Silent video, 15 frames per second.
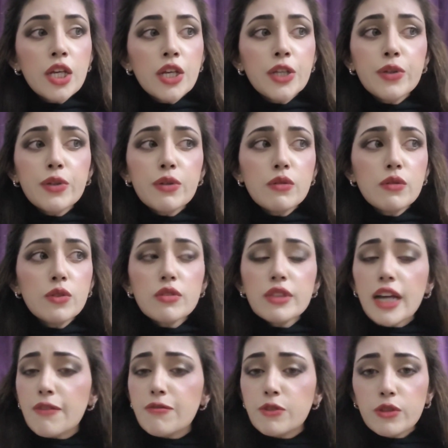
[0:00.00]
You don't
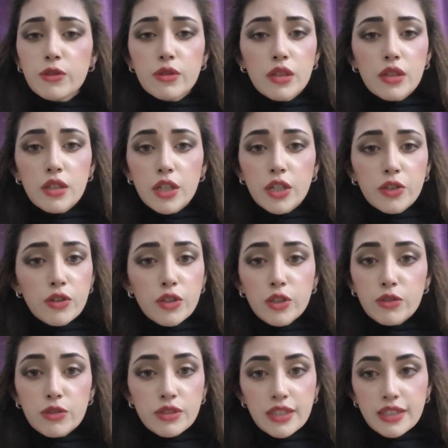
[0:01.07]
have to,
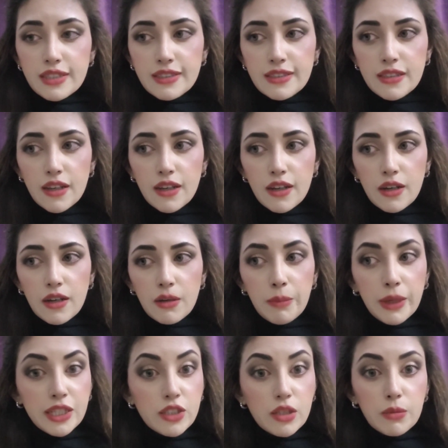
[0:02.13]
use this
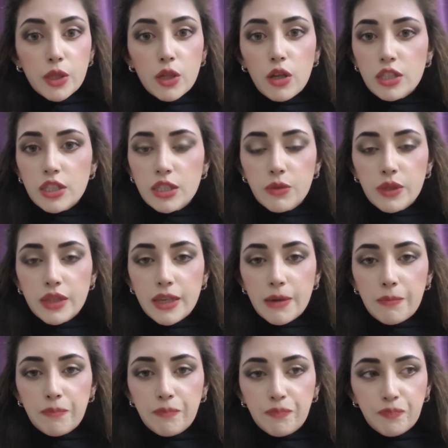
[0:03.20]
big terminology with
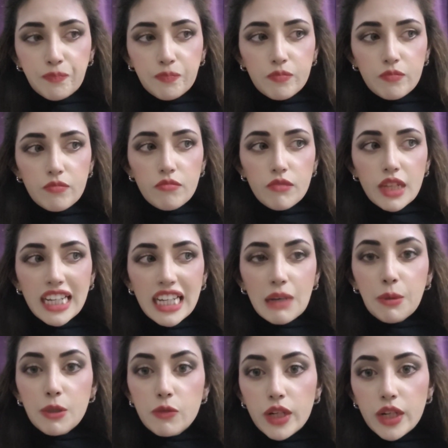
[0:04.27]
them.
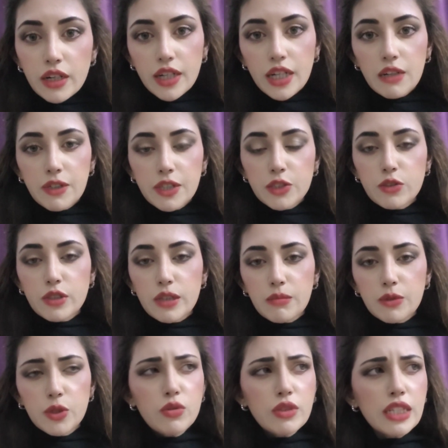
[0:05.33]
Keep it very relevant to
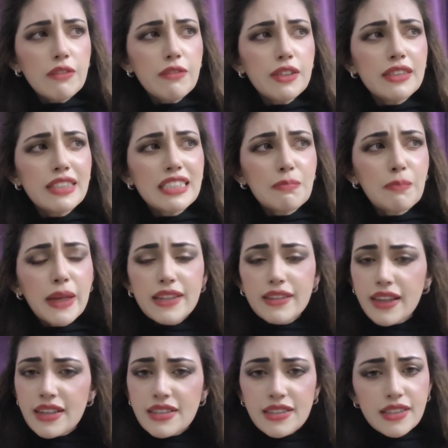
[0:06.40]
them. Don't even display
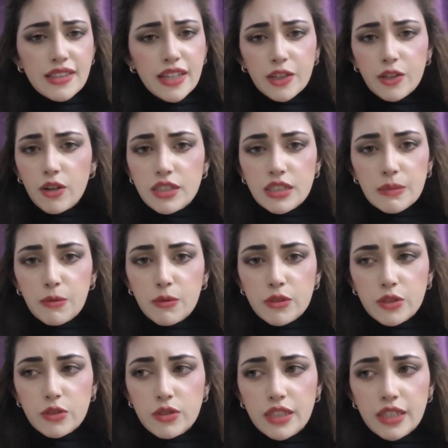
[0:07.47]
things that they are not
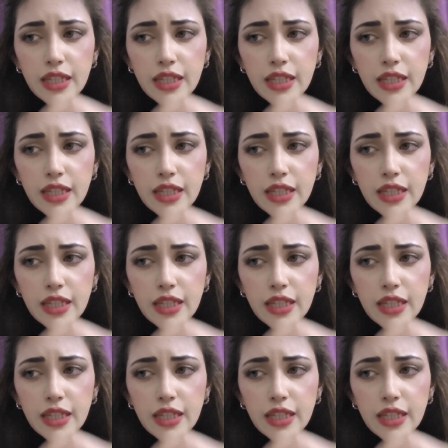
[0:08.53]
supposed to see.